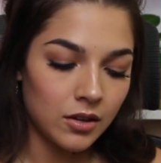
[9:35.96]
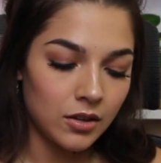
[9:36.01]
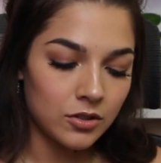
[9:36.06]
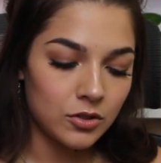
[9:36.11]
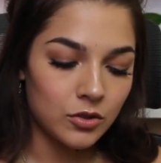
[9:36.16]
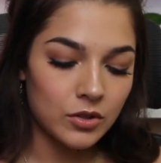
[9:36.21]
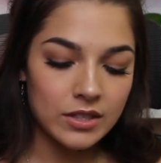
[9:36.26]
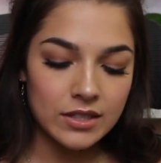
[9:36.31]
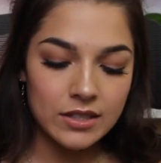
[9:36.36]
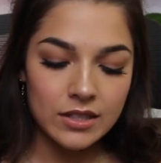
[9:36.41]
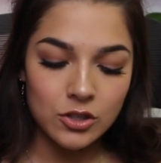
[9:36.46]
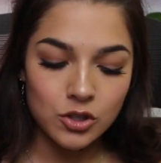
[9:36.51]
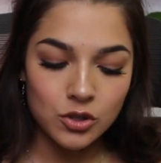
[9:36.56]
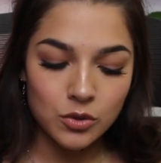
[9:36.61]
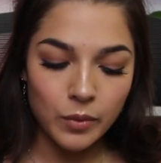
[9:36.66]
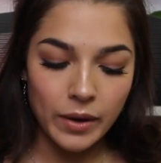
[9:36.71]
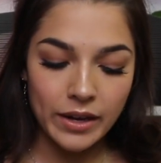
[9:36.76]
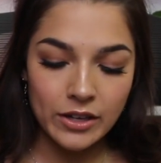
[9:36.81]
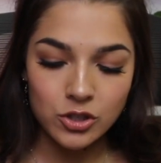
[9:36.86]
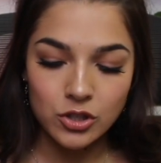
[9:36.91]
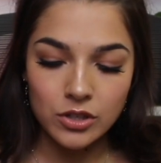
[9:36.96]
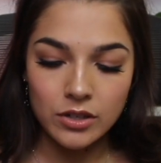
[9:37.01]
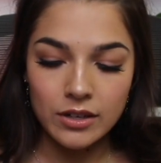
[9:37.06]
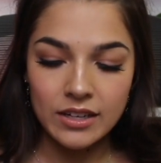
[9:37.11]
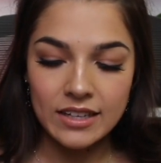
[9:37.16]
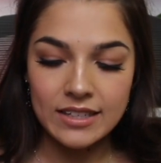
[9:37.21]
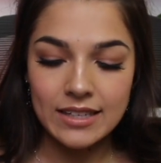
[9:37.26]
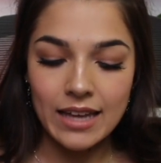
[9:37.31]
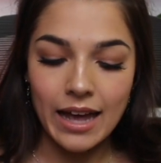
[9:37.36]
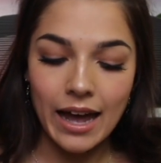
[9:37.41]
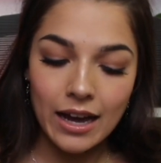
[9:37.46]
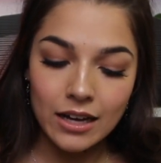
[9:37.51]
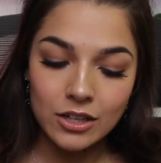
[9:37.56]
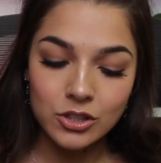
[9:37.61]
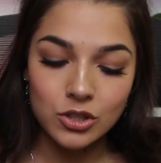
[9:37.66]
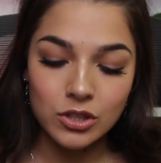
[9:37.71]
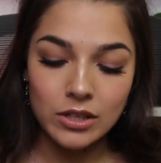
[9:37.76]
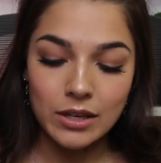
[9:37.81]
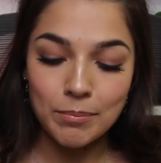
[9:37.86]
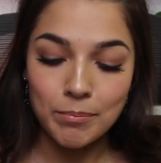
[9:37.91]
So this situation is
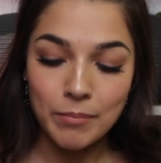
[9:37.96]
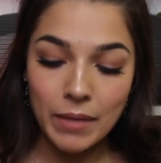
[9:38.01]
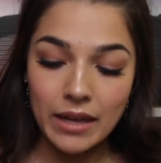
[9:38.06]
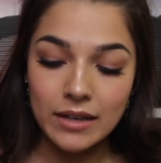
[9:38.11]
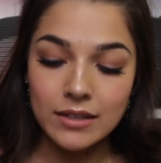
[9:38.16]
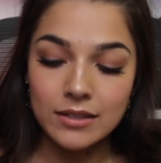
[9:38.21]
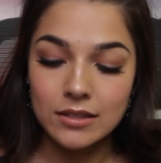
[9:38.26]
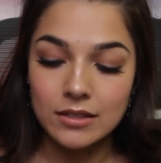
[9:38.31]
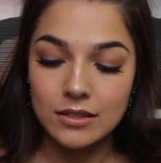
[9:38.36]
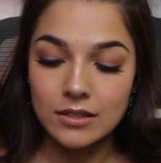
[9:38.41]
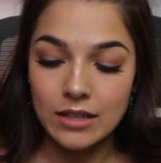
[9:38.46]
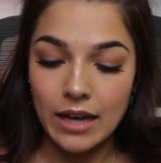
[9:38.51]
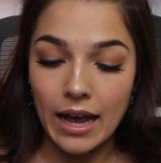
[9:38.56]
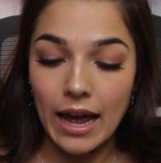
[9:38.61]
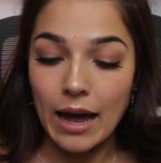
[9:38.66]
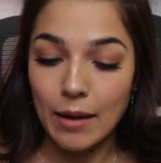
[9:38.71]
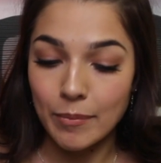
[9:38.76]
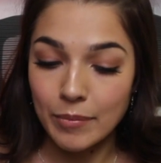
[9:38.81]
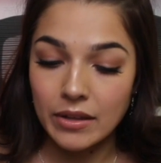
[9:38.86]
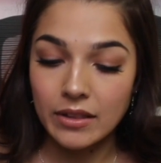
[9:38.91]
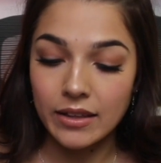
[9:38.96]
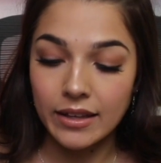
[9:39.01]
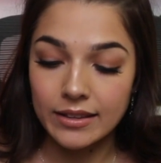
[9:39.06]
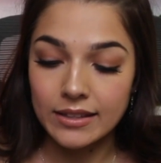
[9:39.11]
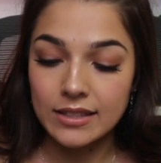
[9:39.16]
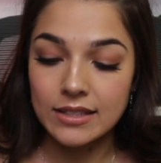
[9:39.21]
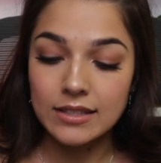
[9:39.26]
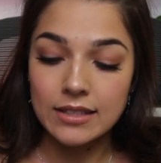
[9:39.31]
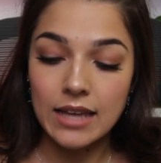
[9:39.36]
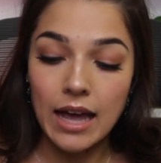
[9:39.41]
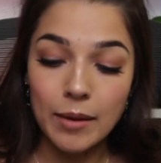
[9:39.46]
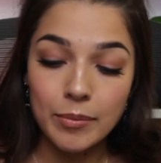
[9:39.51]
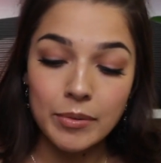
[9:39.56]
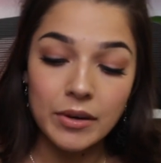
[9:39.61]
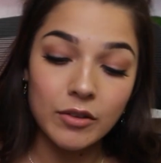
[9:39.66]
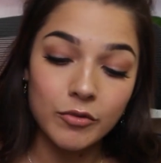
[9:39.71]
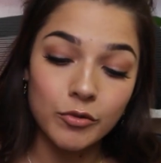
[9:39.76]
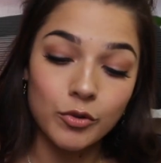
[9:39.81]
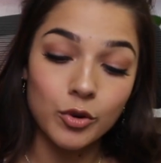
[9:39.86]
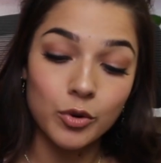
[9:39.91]
actually meant to happen. Like, this is
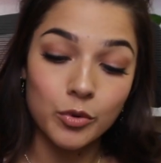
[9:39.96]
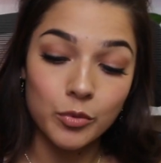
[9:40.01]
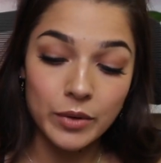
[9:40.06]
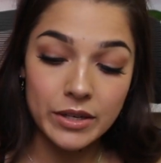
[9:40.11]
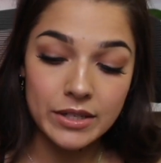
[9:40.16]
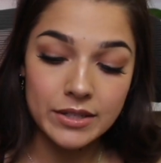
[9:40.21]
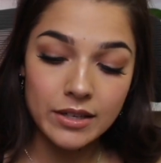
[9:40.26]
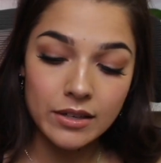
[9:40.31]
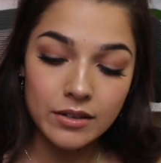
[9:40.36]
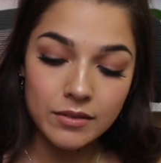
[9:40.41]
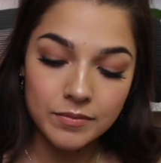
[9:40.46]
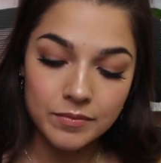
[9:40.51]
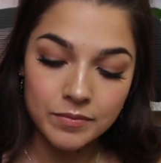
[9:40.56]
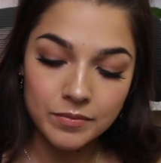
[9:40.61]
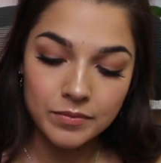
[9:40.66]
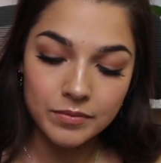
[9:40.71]
happening for a reason.